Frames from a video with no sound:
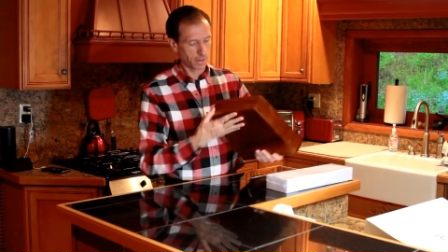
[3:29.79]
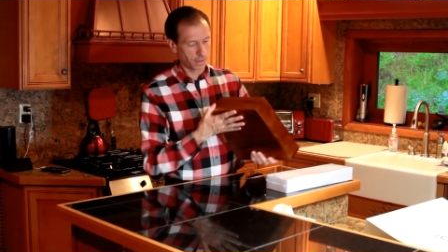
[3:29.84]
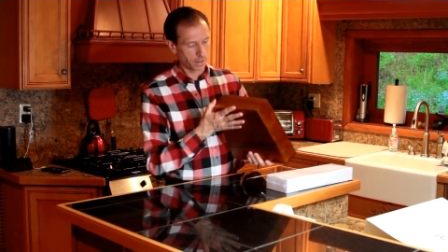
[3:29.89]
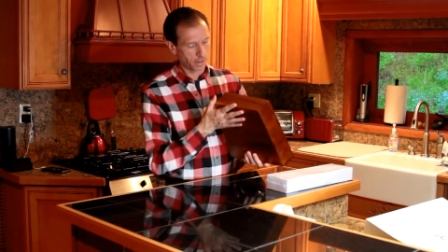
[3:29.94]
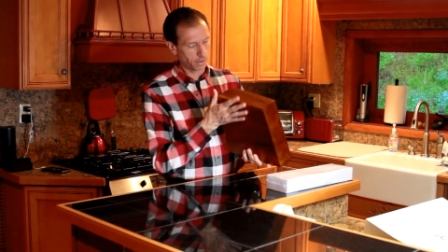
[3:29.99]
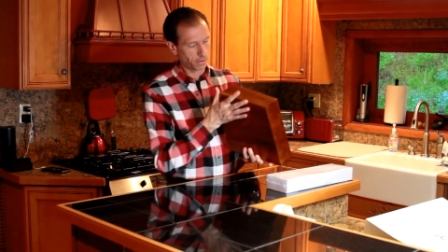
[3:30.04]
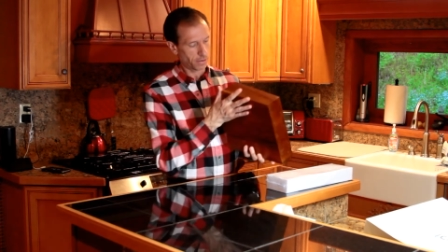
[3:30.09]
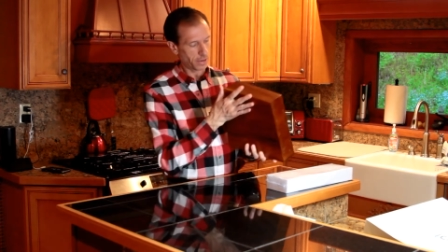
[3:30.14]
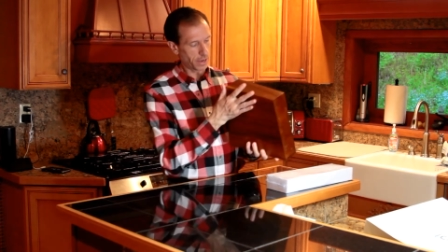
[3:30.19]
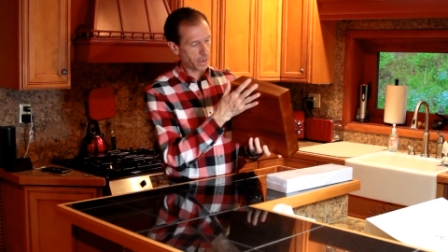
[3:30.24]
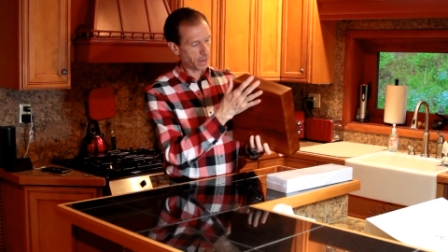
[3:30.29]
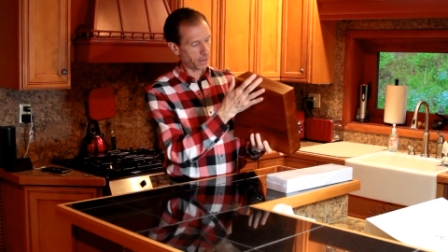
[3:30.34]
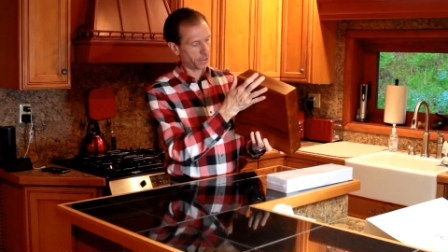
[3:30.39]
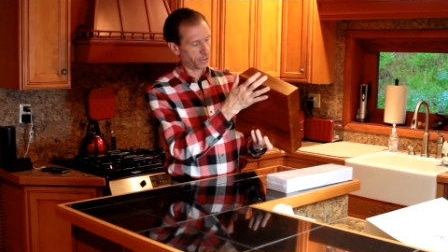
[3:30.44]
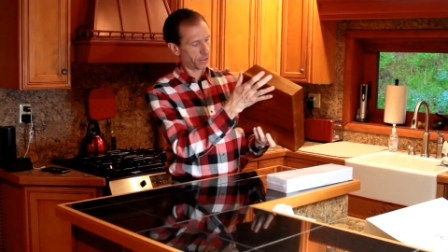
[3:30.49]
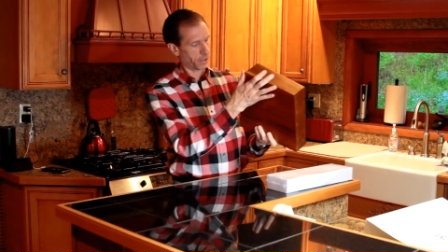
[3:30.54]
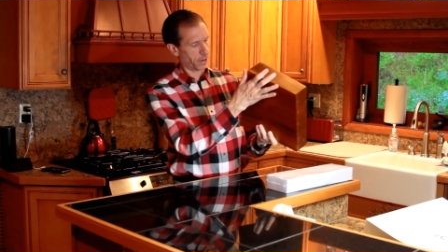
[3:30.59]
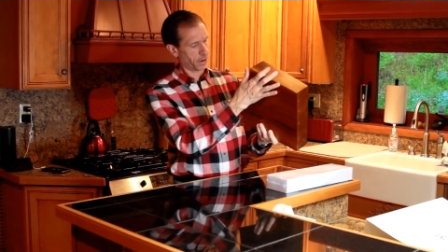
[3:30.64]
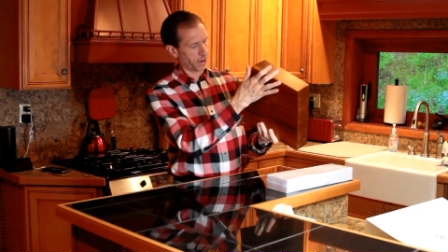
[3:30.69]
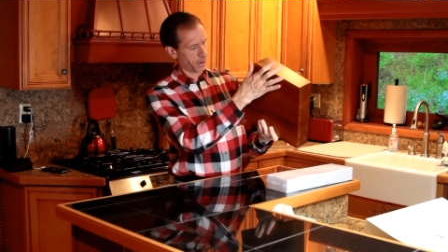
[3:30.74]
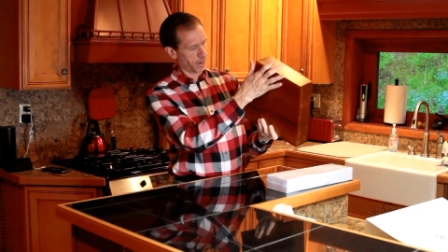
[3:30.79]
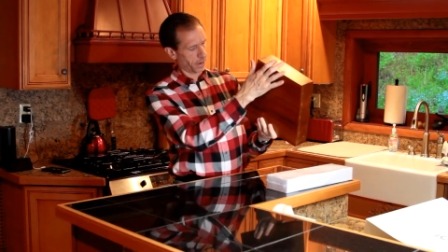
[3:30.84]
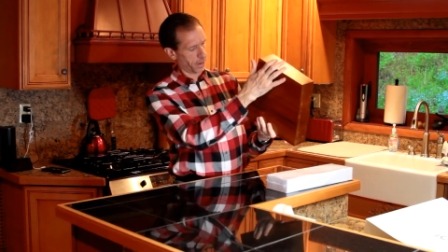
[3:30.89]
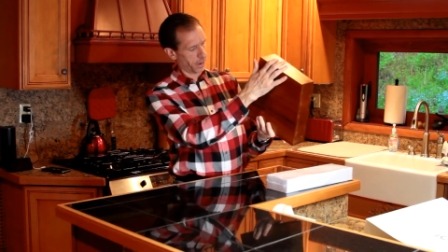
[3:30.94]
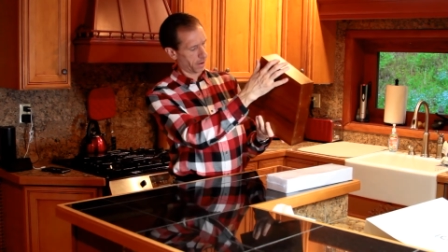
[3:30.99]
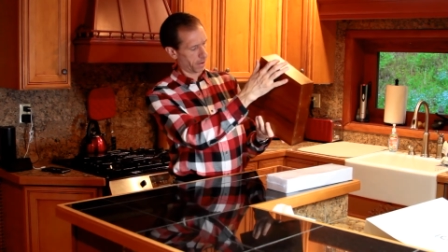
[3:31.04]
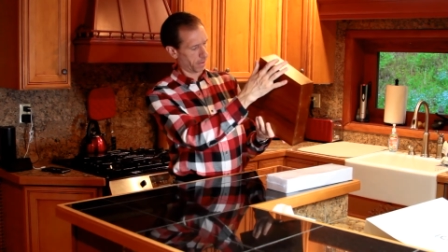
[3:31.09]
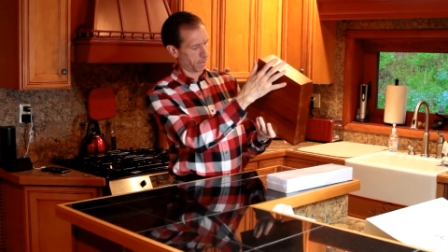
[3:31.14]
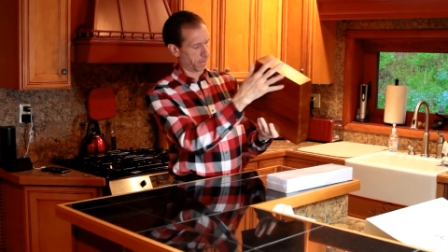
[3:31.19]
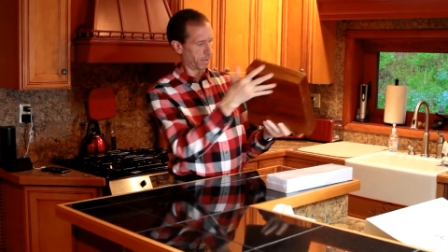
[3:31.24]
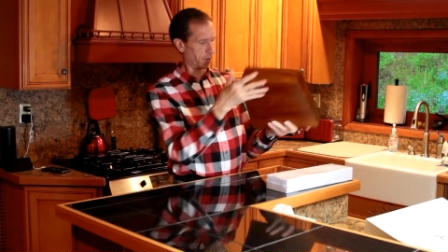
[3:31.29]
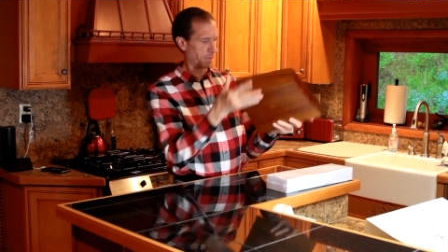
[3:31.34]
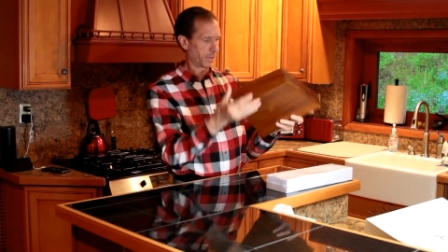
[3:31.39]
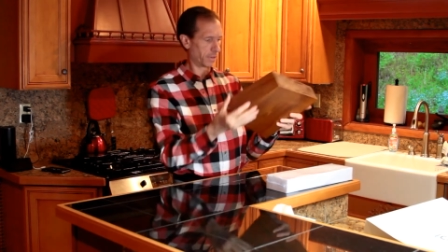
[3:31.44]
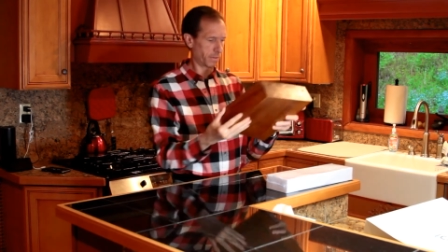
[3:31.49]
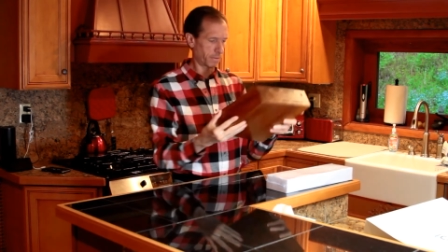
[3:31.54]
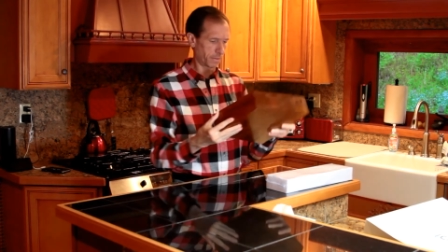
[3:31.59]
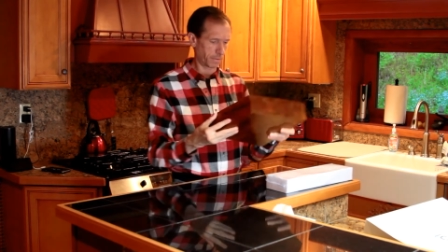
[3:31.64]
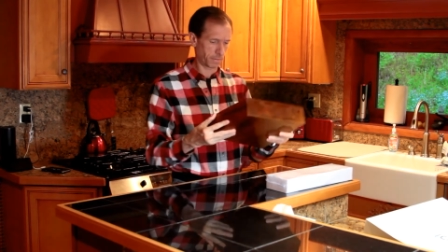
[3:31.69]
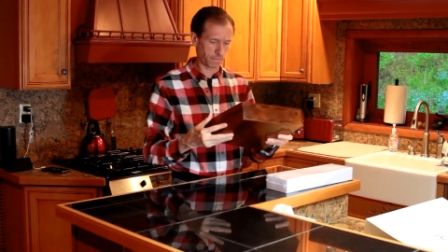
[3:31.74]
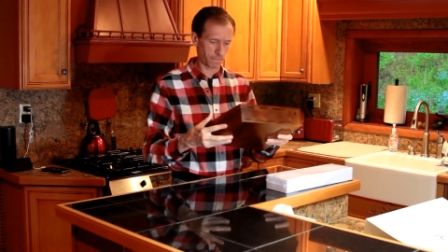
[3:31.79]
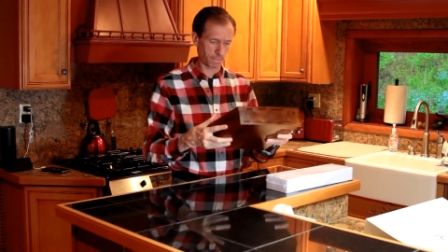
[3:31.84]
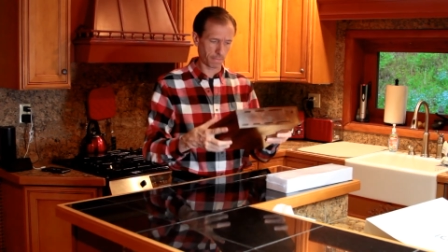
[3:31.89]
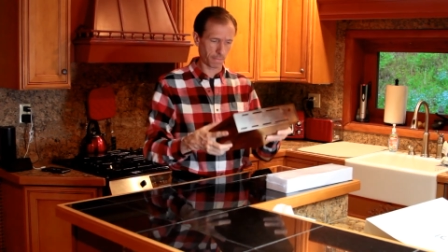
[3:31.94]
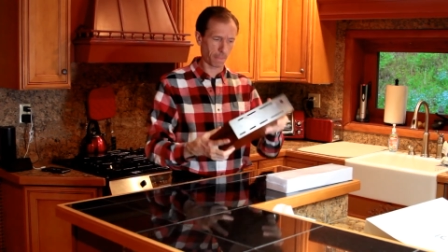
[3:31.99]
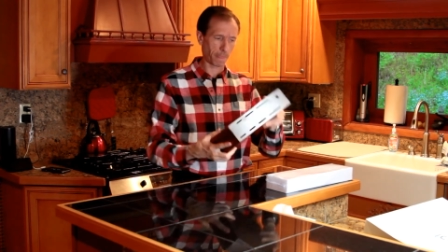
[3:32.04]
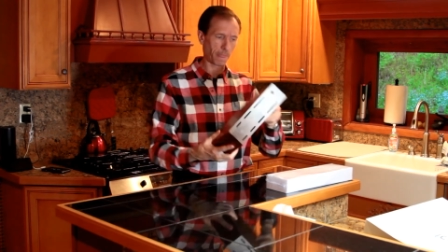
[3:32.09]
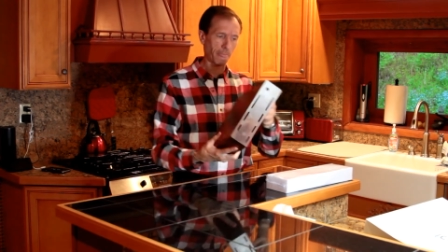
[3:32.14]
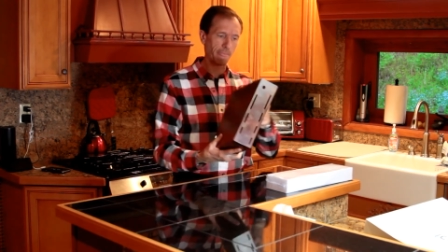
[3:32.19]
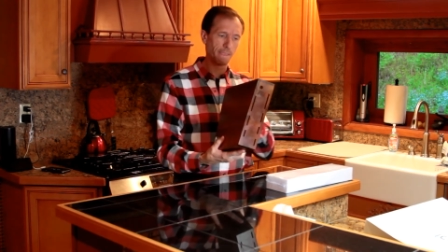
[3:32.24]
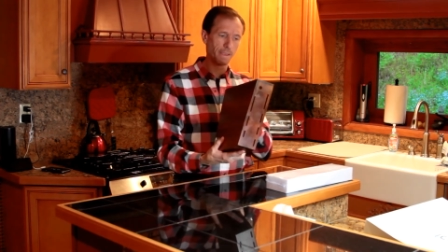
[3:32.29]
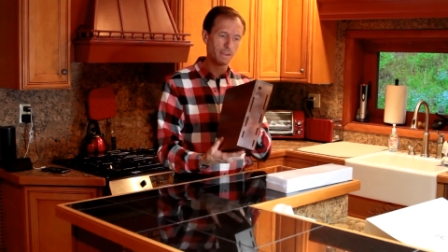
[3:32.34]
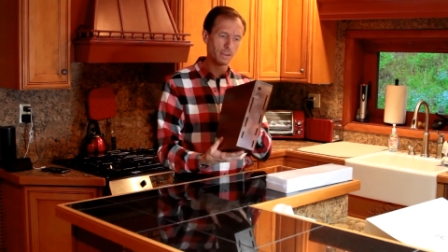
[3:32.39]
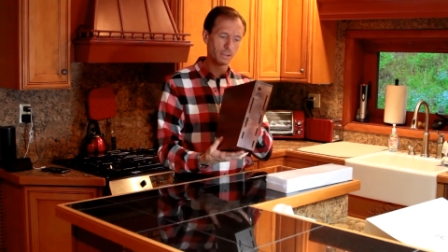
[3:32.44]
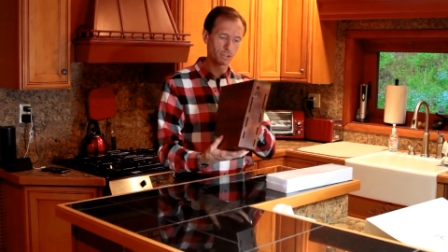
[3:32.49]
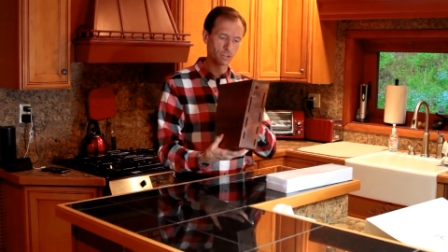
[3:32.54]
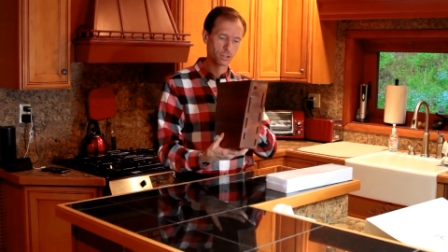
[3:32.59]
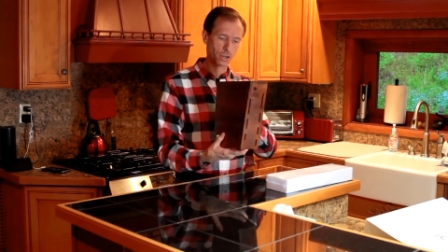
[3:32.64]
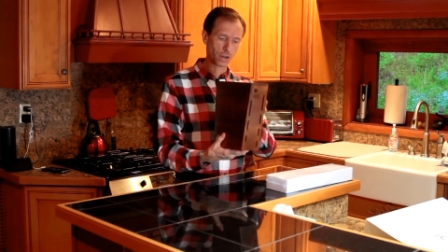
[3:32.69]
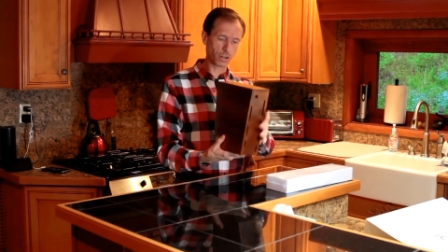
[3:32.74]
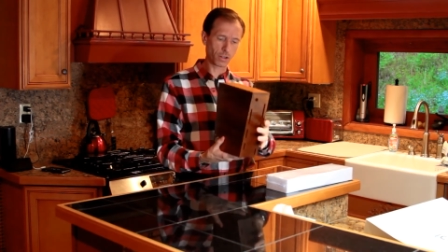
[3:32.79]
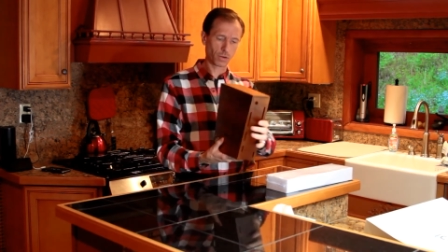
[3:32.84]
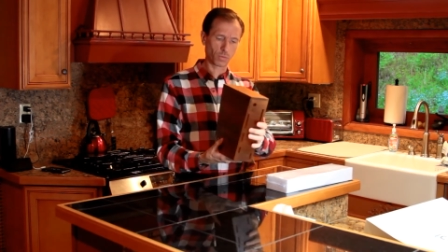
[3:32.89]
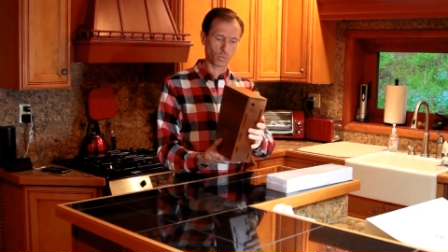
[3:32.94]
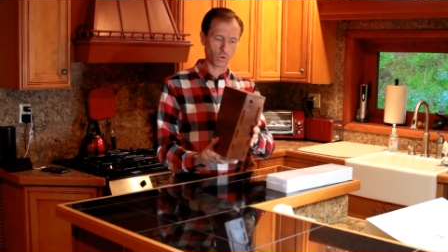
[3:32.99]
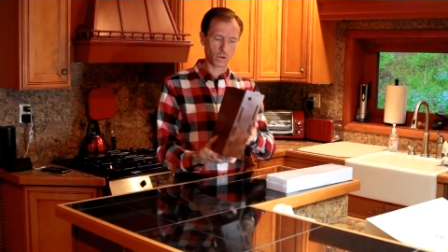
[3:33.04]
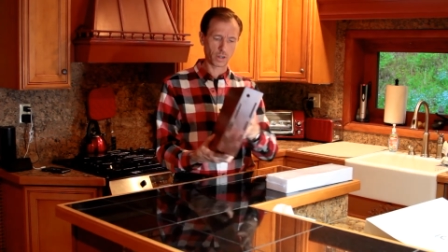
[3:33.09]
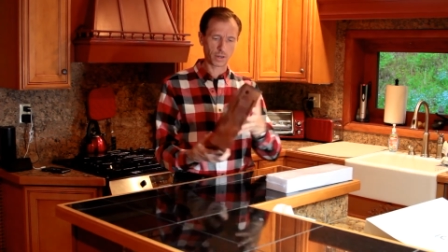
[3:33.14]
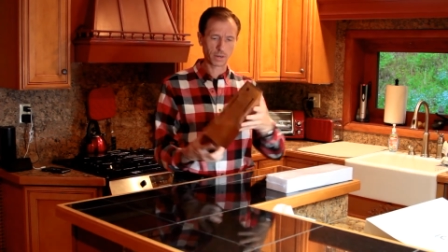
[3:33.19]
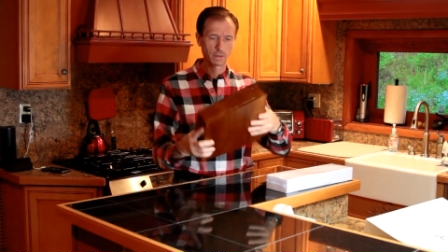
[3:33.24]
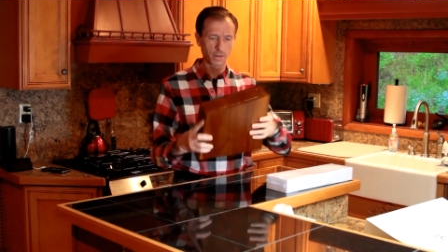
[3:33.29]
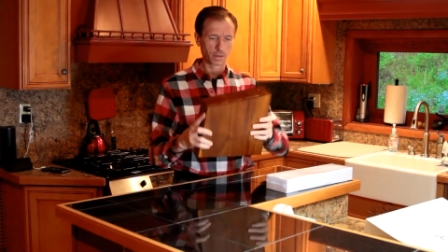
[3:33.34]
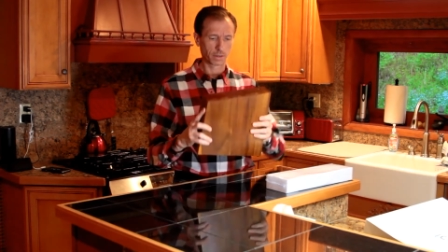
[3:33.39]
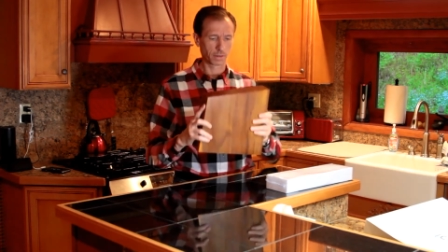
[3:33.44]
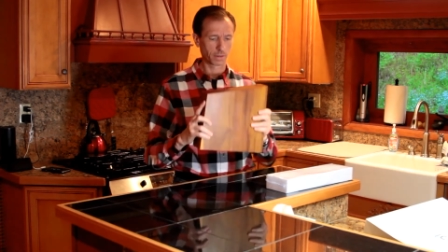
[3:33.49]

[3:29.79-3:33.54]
Okay, so there you go. Solid wood